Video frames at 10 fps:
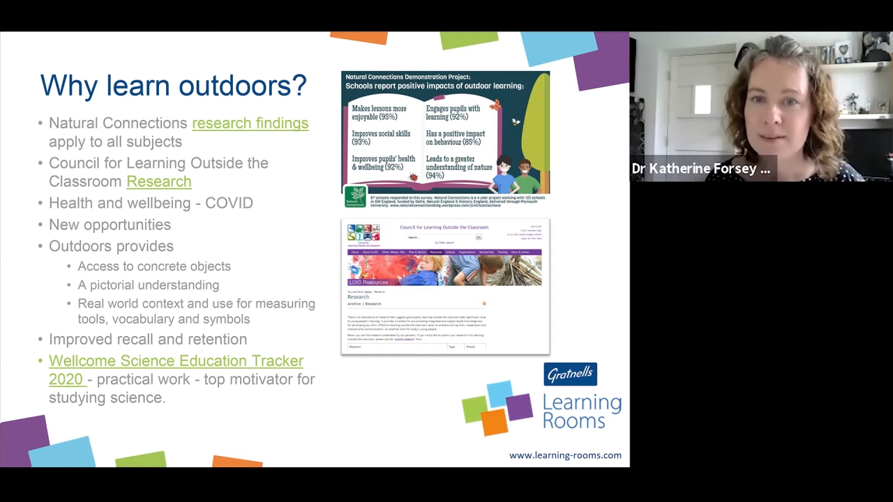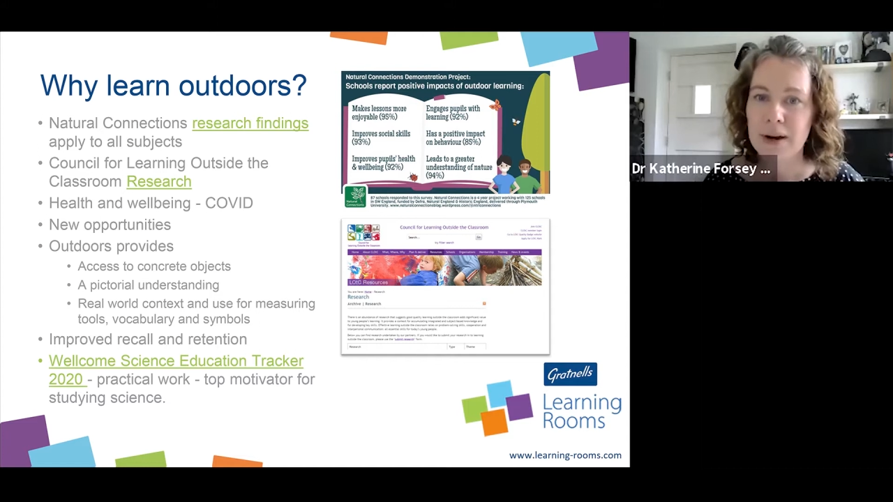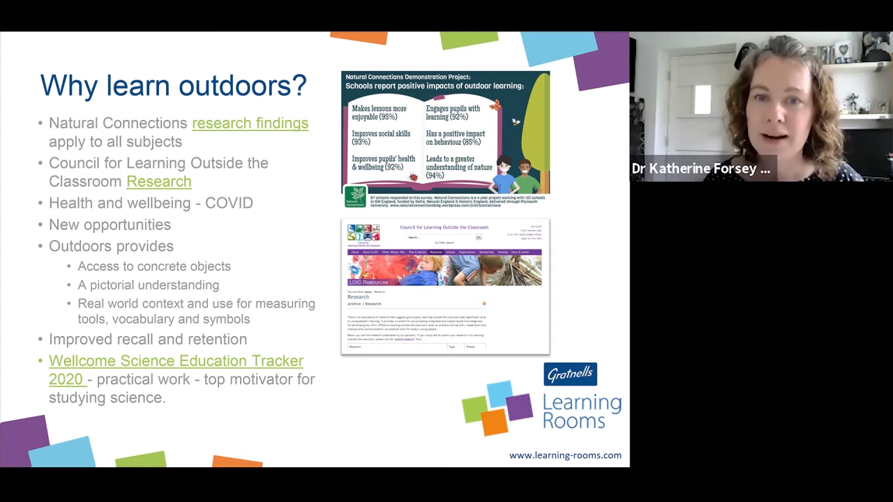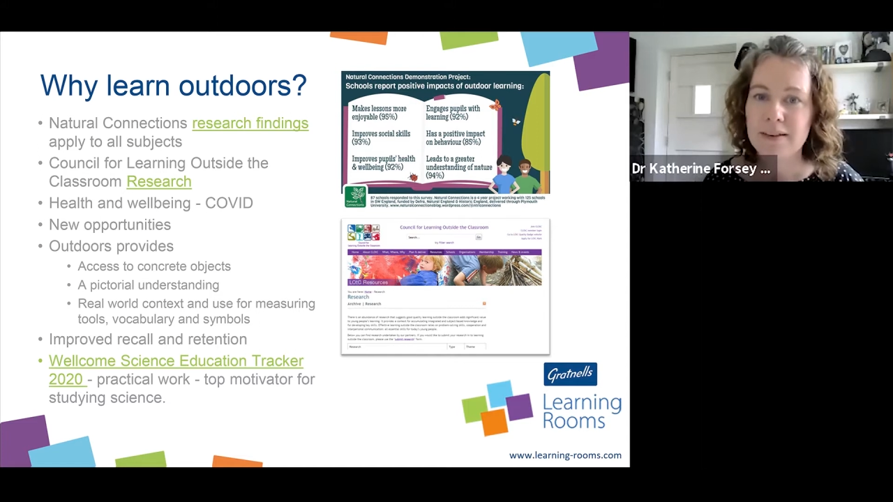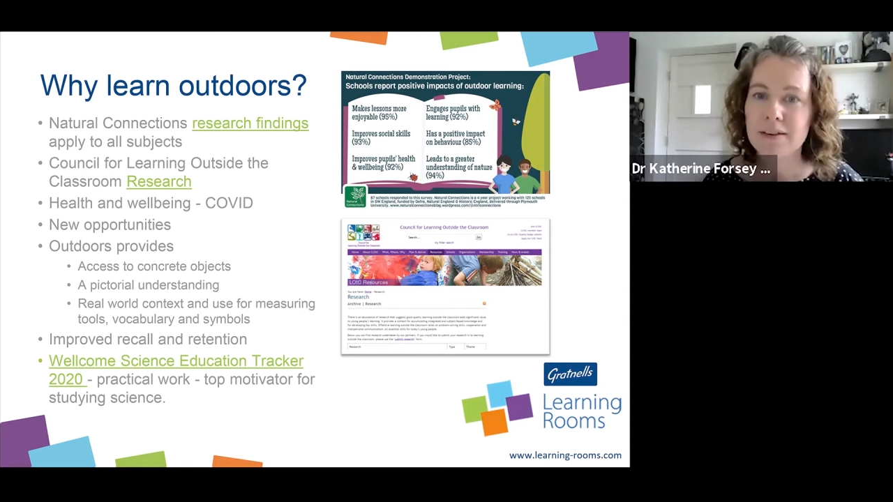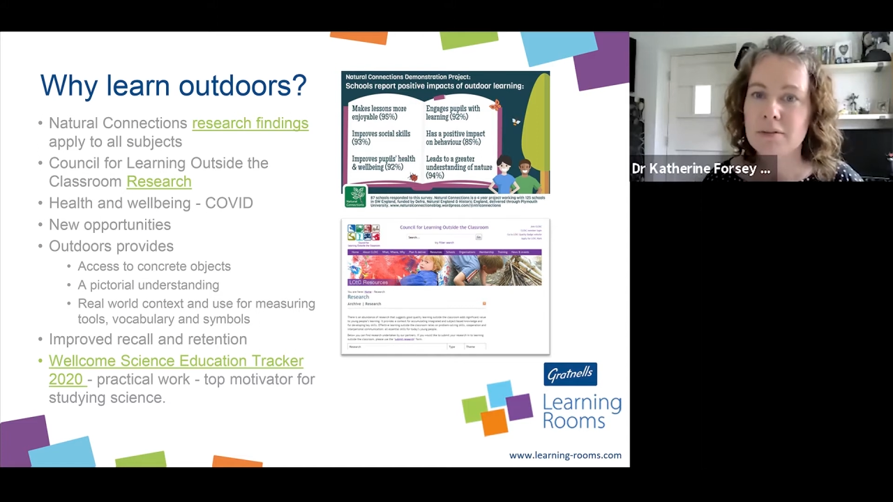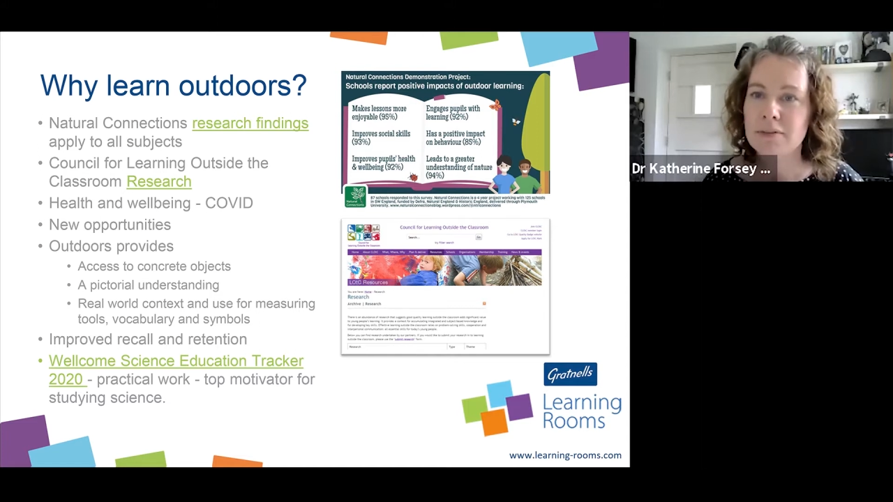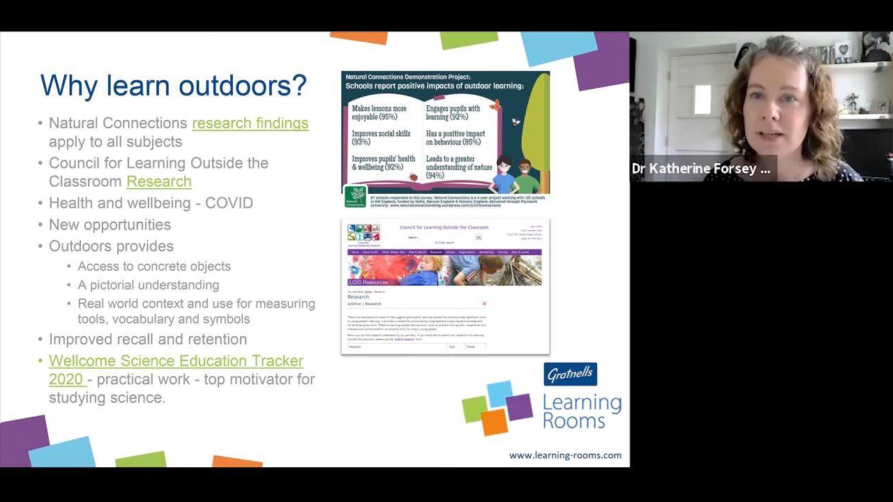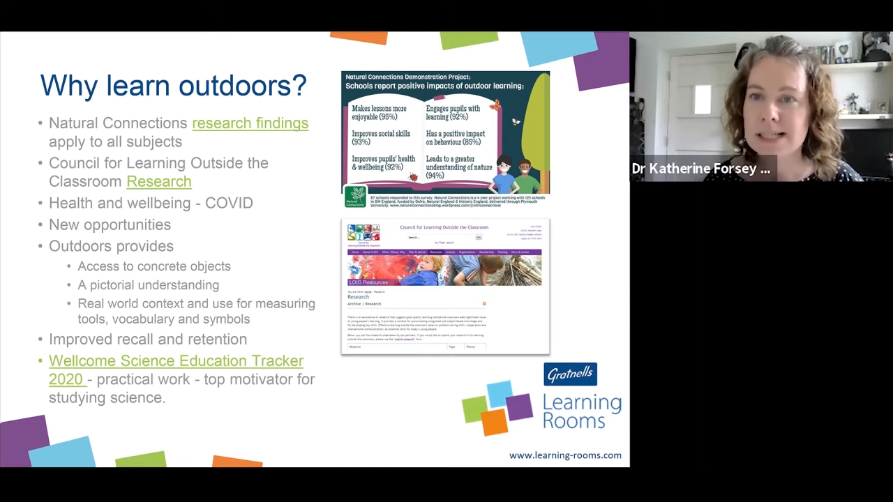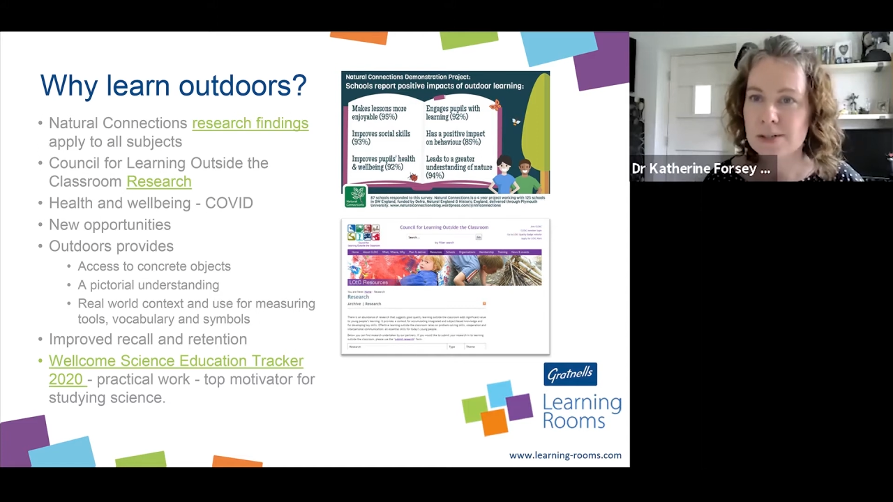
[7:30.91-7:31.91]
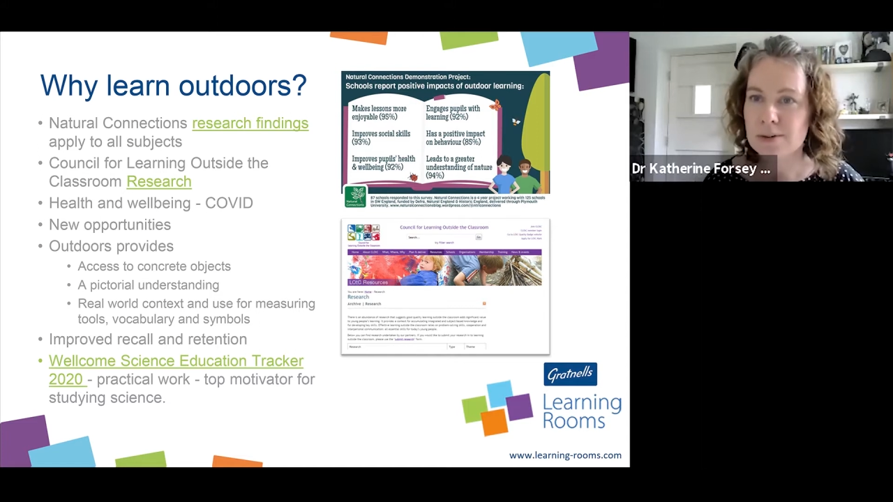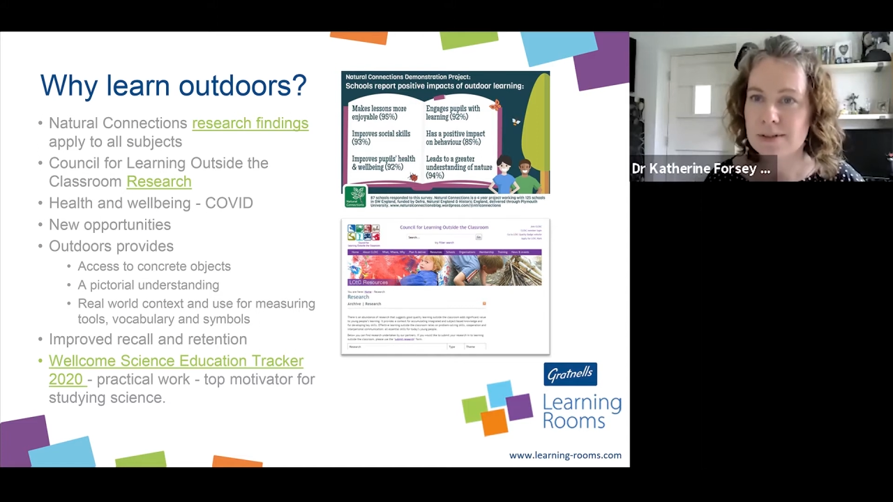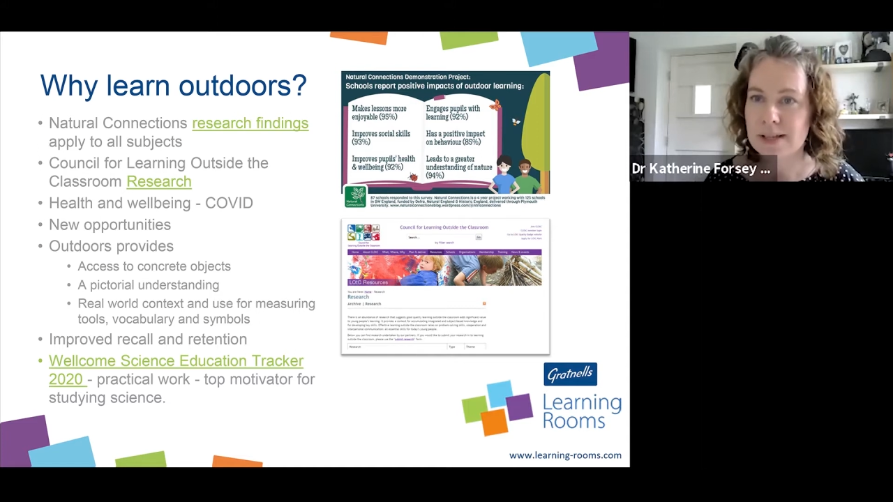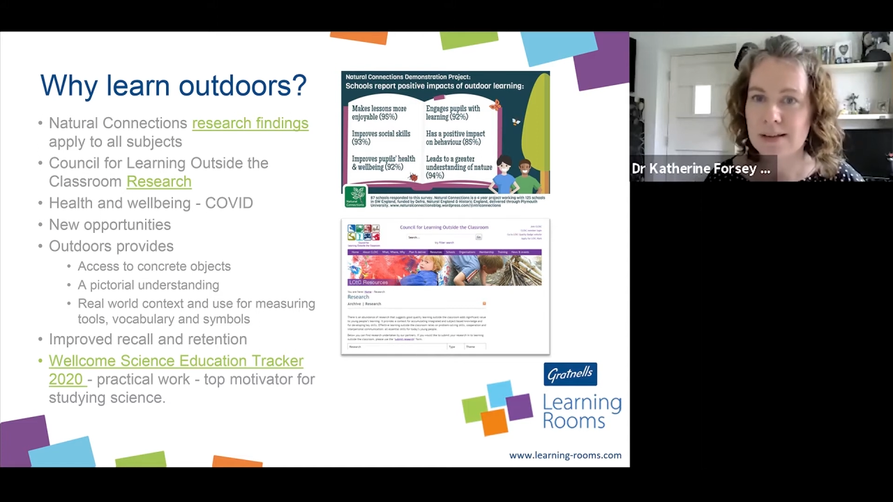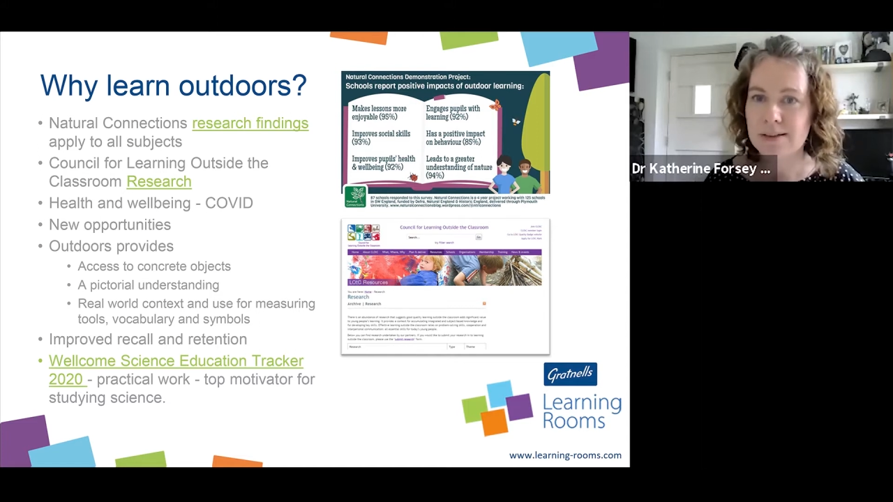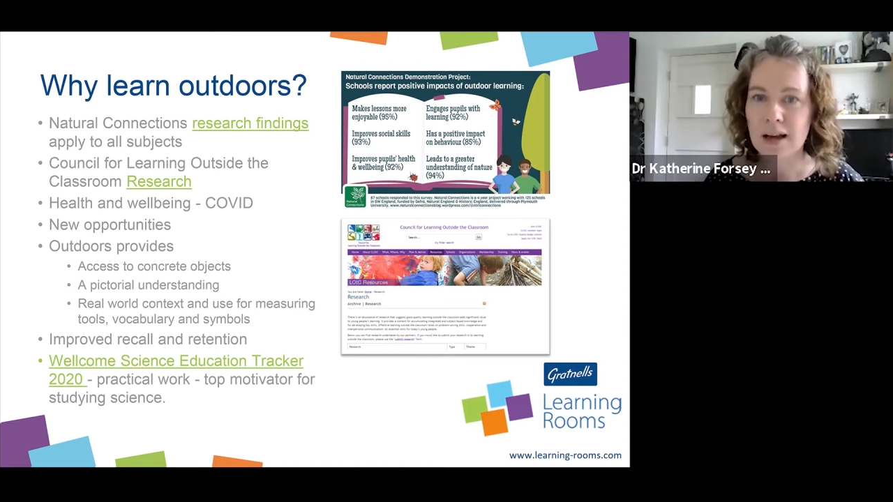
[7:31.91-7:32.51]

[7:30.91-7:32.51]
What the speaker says: practical resources